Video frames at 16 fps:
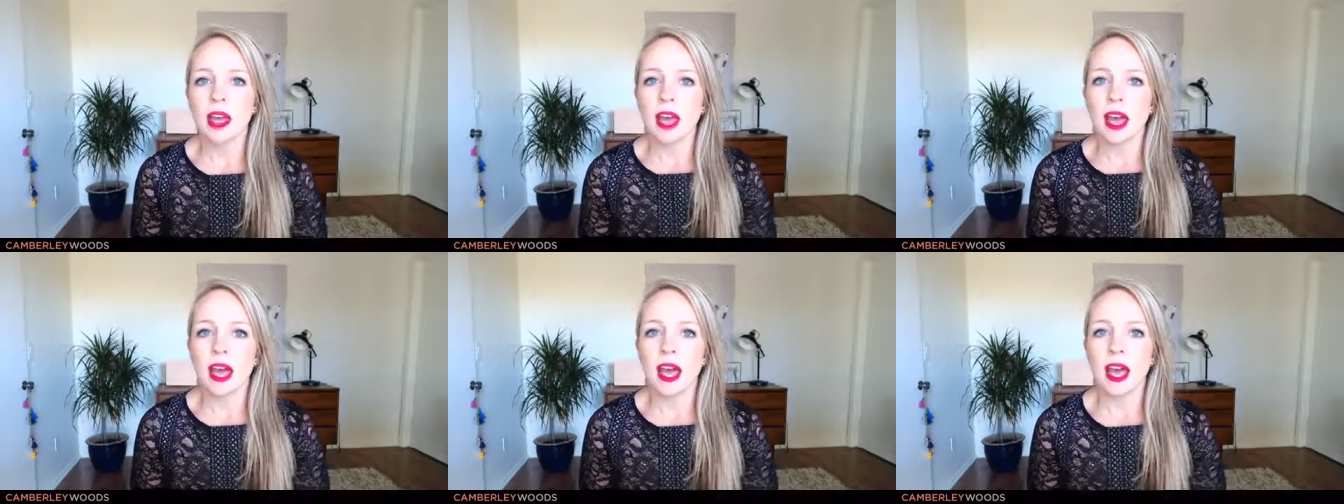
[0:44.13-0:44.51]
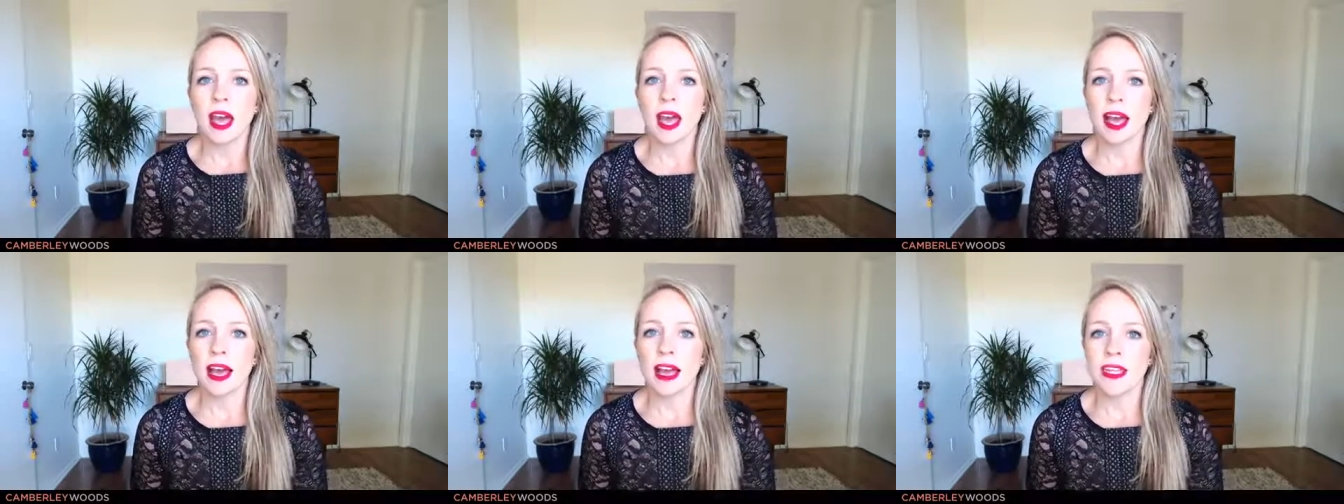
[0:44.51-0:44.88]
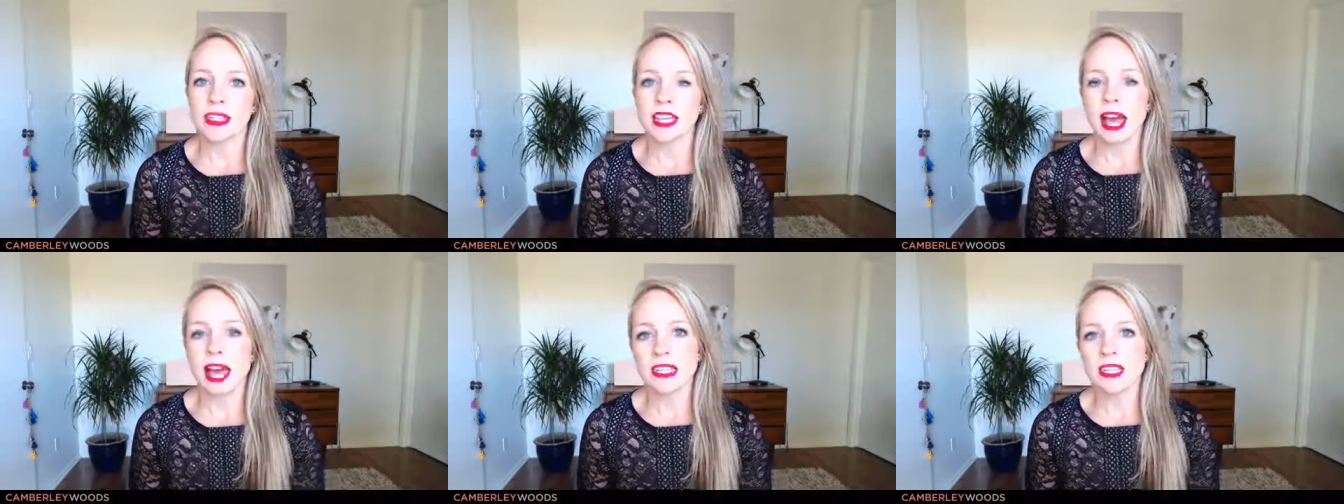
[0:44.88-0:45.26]
And
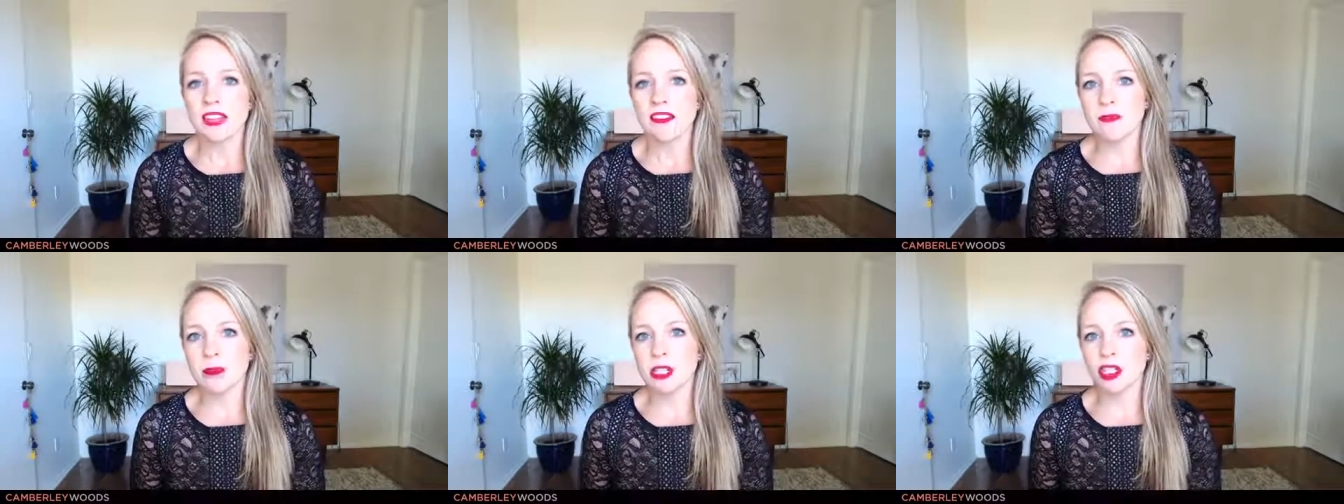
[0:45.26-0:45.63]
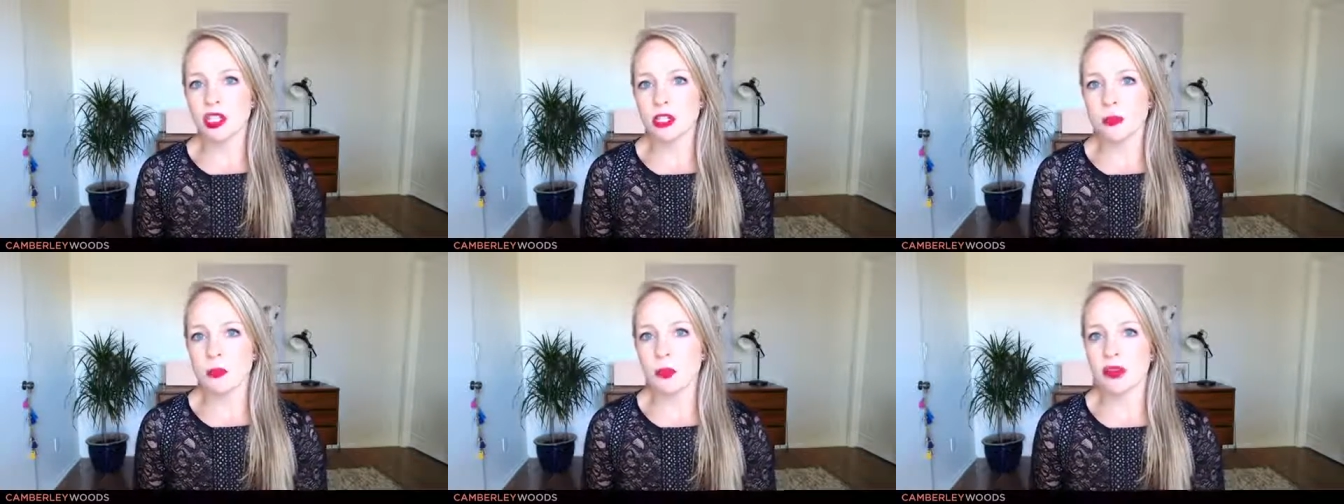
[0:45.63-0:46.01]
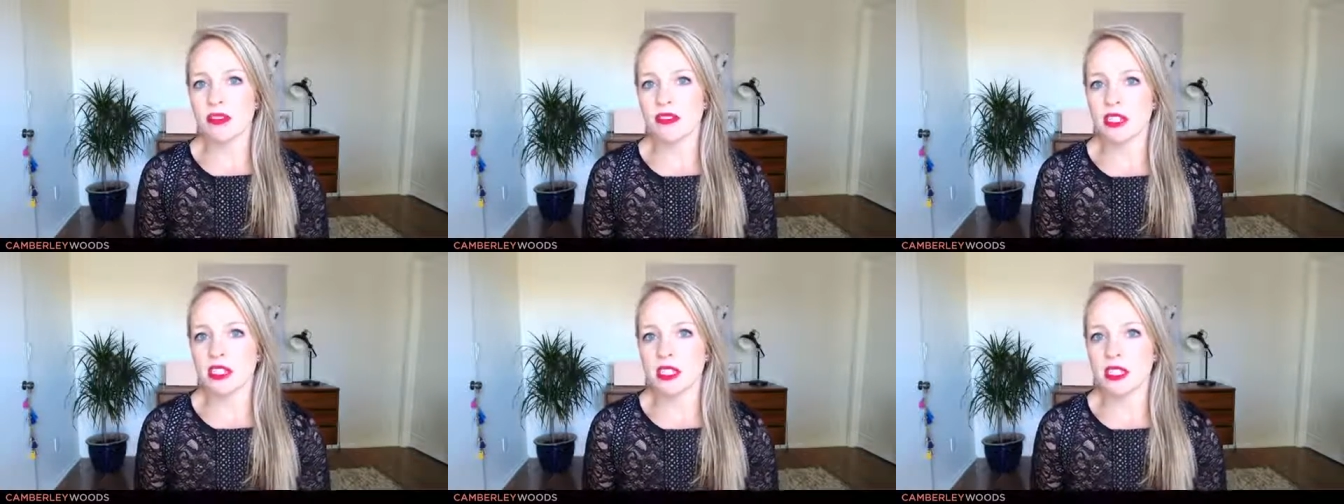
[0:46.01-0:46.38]
as I've mentioned
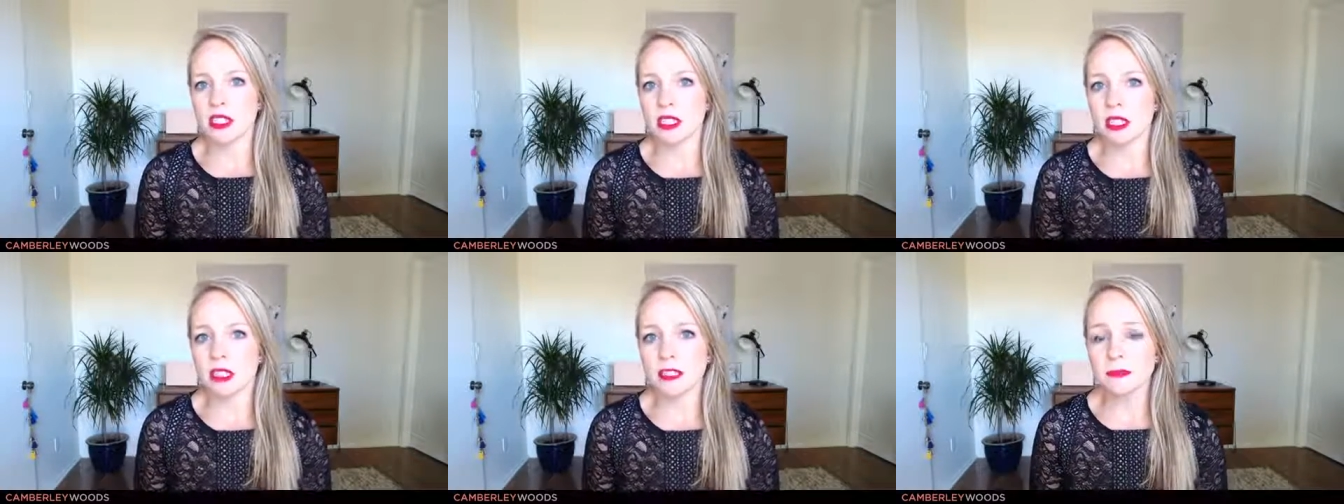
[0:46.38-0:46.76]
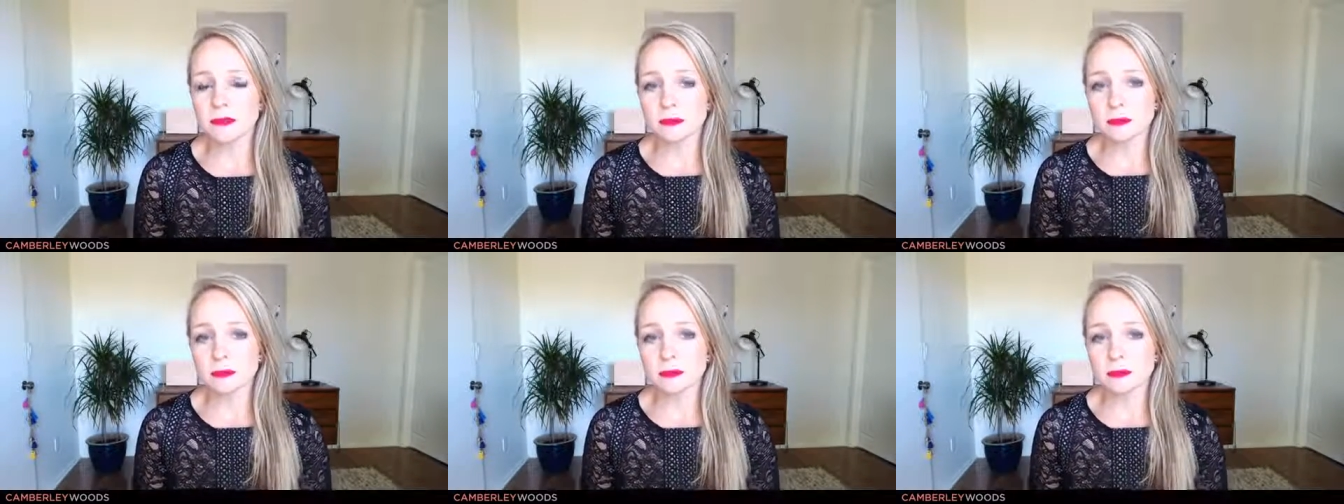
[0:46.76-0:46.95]
previously,